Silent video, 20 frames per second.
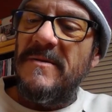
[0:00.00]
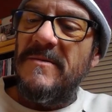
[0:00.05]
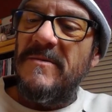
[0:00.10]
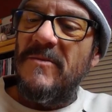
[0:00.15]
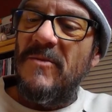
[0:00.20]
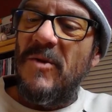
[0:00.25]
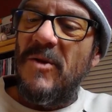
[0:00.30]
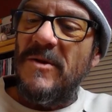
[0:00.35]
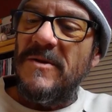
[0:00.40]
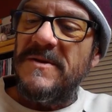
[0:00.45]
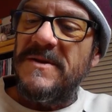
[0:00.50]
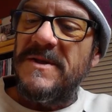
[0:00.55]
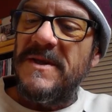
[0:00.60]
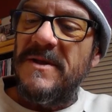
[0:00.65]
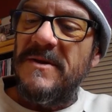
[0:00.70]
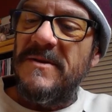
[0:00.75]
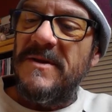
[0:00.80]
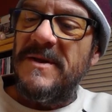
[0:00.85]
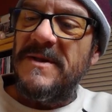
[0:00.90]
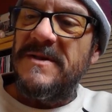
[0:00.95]
World
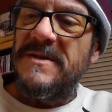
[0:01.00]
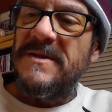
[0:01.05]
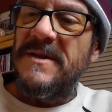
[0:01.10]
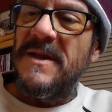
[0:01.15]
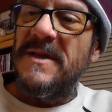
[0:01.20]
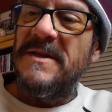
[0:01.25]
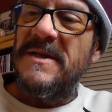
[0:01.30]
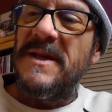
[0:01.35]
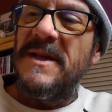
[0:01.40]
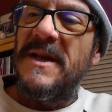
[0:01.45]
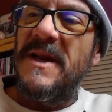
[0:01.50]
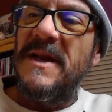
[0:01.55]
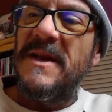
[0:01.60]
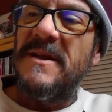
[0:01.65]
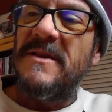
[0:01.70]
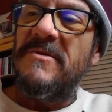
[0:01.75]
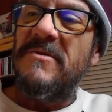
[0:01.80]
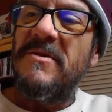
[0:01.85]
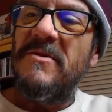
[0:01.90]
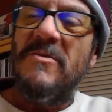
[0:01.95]
Series,
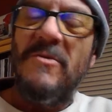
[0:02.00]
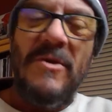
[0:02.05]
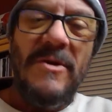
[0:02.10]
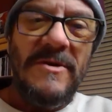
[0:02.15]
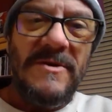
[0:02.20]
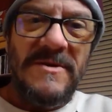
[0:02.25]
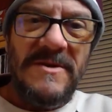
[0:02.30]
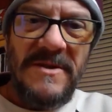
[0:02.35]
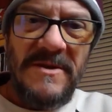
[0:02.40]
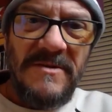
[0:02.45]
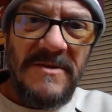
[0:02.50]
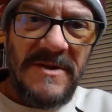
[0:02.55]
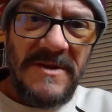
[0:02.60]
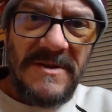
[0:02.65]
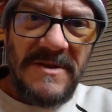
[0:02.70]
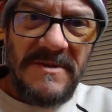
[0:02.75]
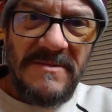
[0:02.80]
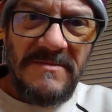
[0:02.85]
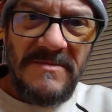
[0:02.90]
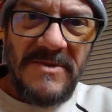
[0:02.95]
1983 World
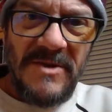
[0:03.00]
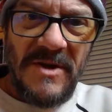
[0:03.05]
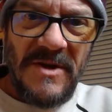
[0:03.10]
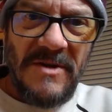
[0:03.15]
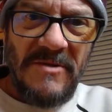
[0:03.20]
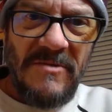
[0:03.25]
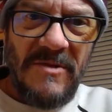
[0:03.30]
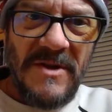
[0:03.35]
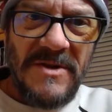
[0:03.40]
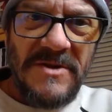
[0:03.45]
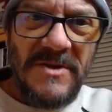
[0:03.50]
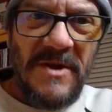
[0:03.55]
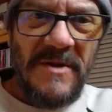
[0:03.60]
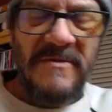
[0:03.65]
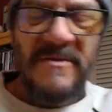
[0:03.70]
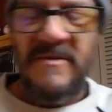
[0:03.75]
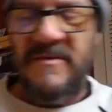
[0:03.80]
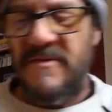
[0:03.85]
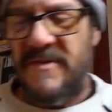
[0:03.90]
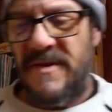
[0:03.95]
Series, trying to rush off
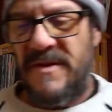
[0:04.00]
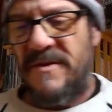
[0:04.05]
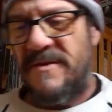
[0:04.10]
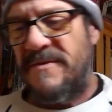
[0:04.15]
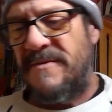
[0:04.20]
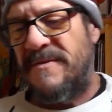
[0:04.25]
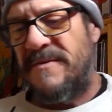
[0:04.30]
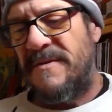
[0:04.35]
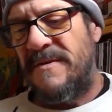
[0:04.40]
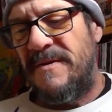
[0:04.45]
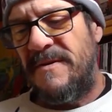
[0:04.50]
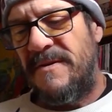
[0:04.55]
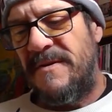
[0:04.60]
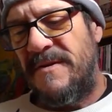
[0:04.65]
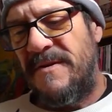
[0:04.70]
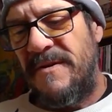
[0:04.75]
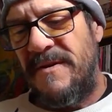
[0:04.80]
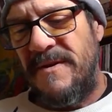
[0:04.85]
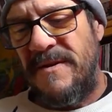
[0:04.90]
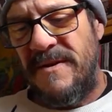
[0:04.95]
the field.
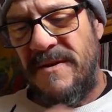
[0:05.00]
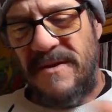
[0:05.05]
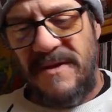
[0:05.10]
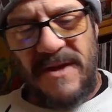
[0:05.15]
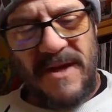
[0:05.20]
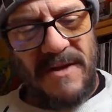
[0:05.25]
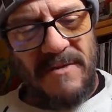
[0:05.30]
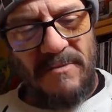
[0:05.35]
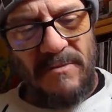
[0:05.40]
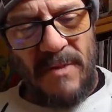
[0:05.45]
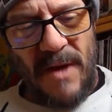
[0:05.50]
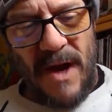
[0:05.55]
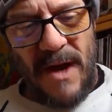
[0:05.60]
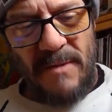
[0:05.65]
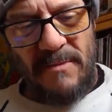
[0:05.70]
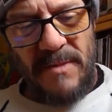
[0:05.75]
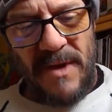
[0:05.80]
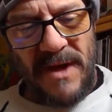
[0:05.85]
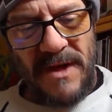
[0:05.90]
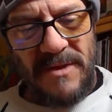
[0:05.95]
Getting
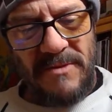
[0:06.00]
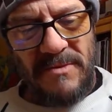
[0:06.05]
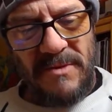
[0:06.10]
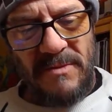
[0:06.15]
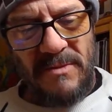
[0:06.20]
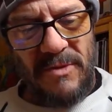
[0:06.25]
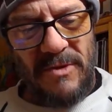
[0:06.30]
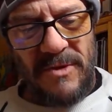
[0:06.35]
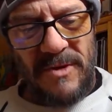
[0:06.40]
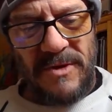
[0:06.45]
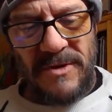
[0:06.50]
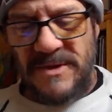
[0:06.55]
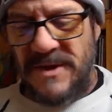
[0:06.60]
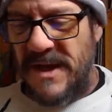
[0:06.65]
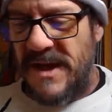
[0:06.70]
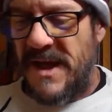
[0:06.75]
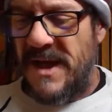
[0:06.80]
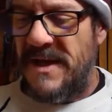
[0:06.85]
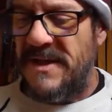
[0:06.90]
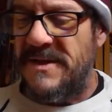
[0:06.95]
mobbed by the reporters, I
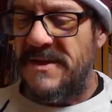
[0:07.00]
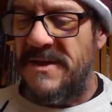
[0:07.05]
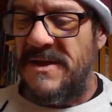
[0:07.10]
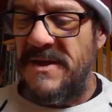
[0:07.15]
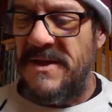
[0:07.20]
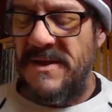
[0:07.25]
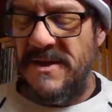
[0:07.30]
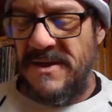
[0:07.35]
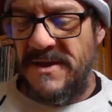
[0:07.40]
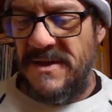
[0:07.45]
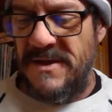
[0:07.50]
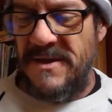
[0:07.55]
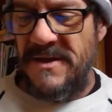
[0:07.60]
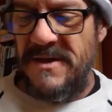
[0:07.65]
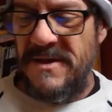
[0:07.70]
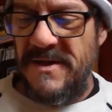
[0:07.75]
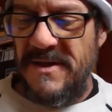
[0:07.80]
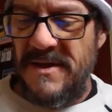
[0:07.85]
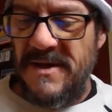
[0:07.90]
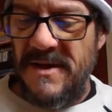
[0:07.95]
guess.
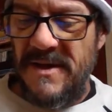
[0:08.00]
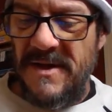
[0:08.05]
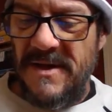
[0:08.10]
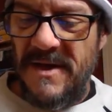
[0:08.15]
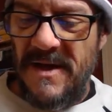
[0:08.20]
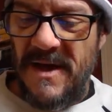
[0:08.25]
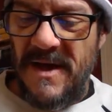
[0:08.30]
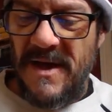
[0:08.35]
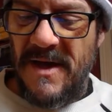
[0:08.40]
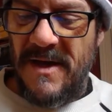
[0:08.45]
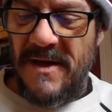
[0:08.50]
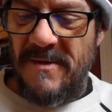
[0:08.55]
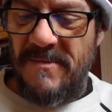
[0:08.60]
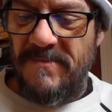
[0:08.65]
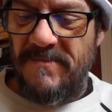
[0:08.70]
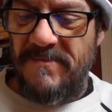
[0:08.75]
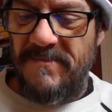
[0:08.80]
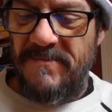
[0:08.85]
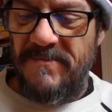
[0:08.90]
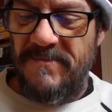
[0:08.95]

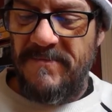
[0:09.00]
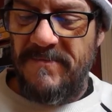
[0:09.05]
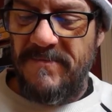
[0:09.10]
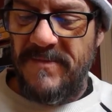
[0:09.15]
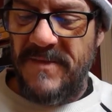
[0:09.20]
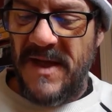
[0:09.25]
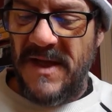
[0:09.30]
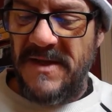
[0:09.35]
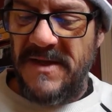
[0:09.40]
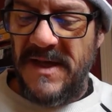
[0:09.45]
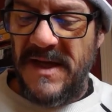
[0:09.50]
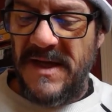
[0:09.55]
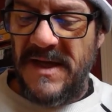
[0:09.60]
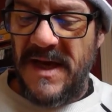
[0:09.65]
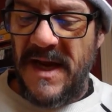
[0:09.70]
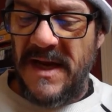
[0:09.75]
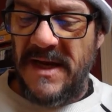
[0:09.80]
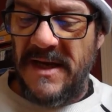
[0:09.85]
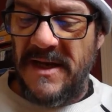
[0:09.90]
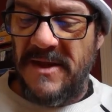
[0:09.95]

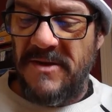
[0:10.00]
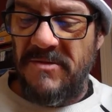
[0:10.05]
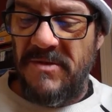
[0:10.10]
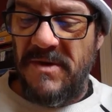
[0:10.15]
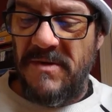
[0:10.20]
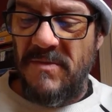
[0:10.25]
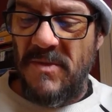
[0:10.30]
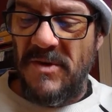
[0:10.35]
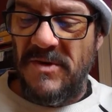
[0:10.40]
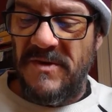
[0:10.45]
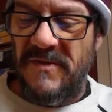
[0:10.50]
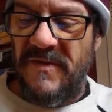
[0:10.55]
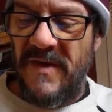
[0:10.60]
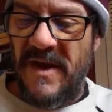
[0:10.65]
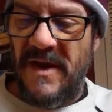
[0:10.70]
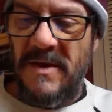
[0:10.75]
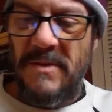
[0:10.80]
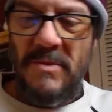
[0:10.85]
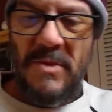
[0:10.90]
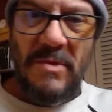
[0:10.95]
1983 Most
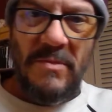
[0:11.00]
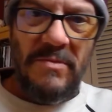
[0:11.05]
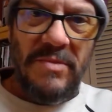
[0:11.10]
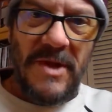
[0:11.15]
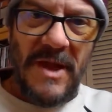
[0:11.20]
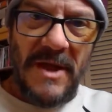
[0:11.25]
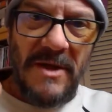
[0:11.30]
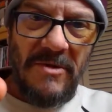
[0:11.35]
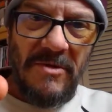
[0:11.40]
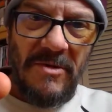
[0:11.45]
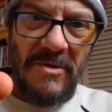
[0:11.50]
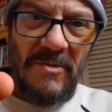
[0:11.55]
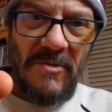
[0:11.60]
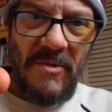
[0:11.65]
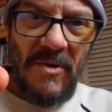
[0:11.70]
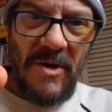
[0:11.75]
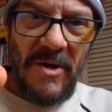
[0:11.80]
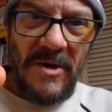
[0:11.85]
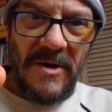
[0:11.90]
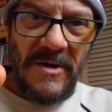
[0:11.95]
Valuable Player
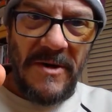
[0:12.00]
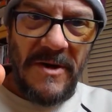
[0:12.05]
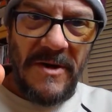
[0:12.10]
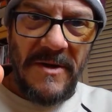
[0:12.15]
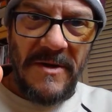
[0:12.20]
Award.